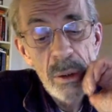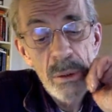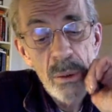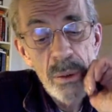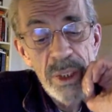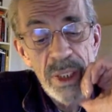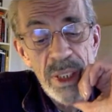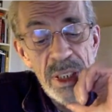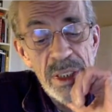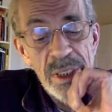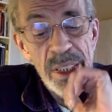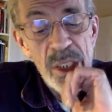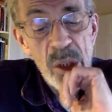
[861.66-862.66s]
we
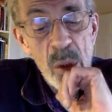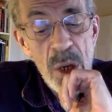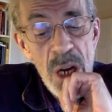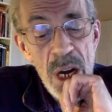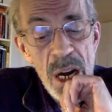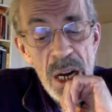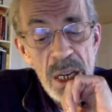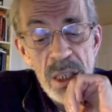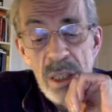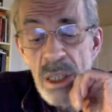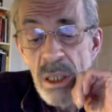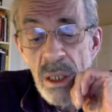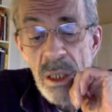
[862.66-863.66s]
continue on,
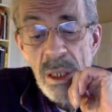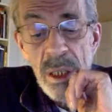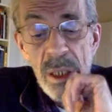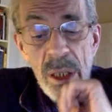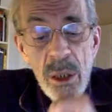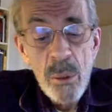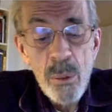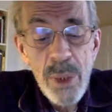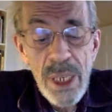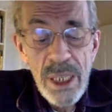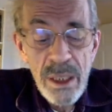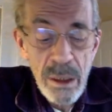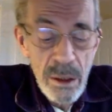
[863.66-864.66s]

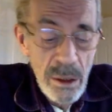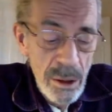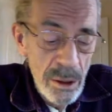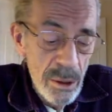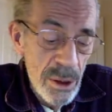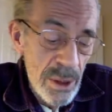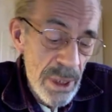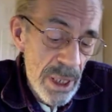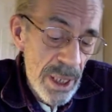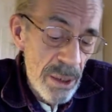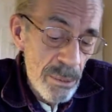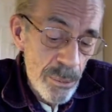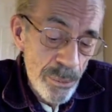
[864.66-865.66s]
but
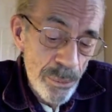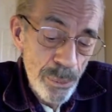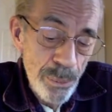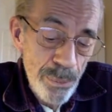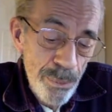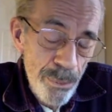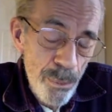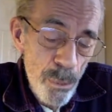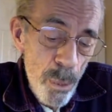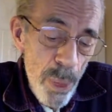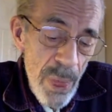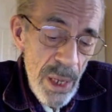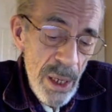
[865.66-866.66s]
I
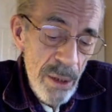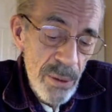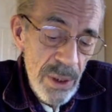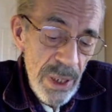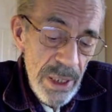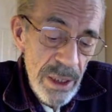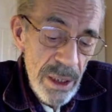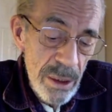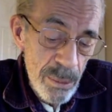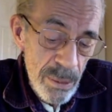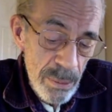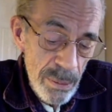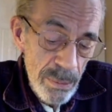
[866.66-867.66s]
have collected
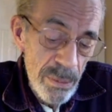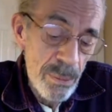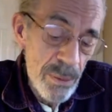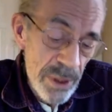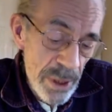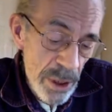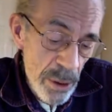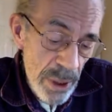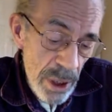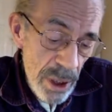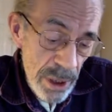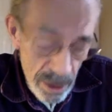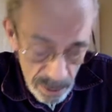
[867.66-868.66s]

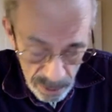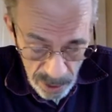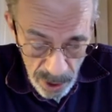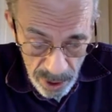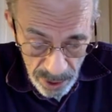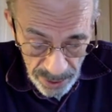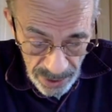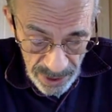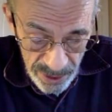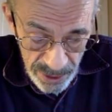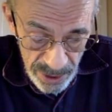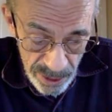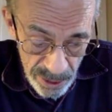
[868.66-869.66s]
material and gone to
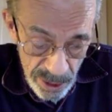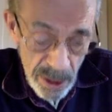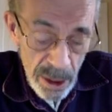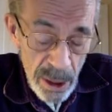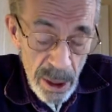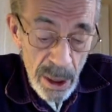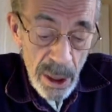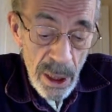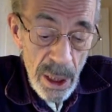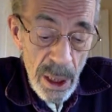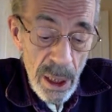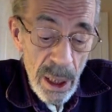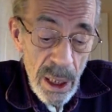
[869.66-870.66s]
cases
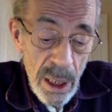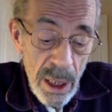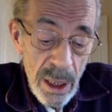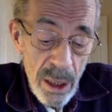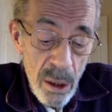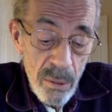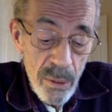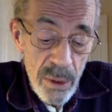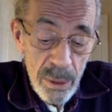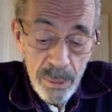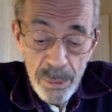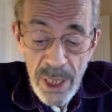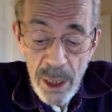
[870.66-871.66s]
over
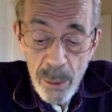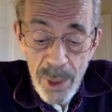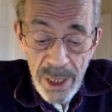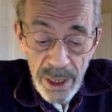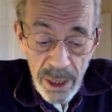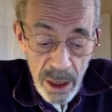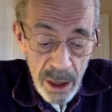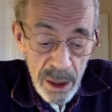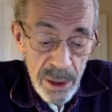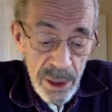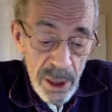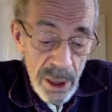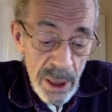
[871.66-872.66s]
many, many
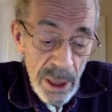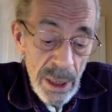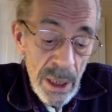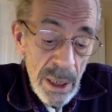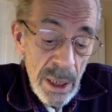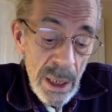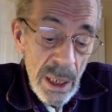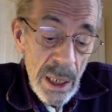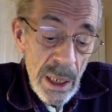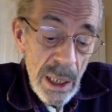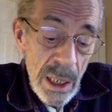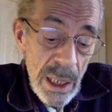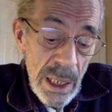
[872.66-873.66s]
years,
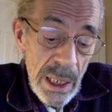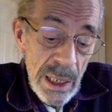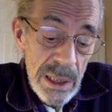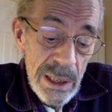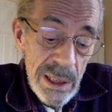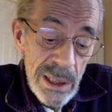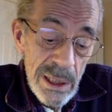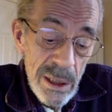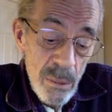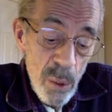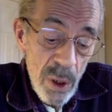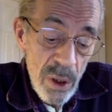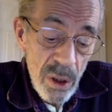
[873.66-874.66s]
and
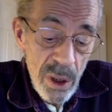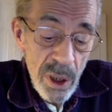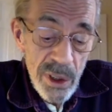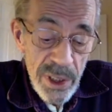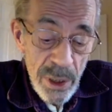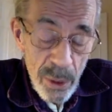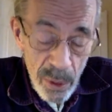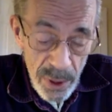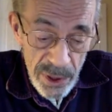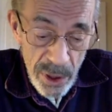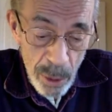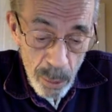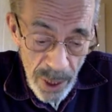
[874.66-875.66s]
worked closely with
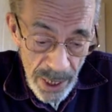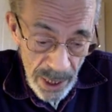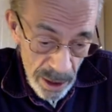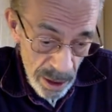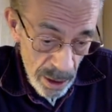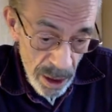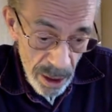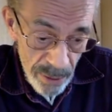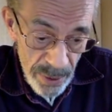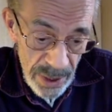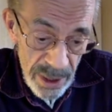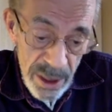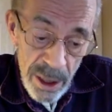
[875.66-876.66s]
Chris O'Brien on all of
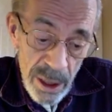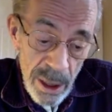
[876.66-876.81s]
this.